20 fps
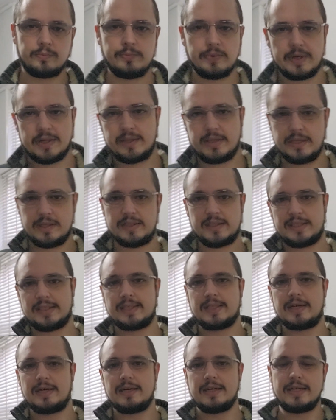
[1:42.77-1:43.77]
in this
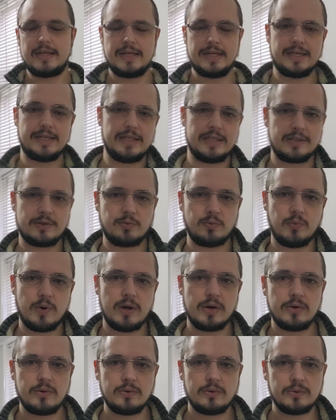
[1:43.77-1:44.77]
society, in this
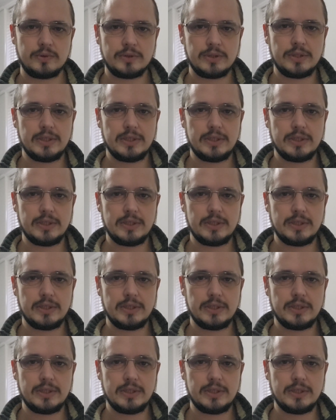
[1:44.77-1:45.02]
world,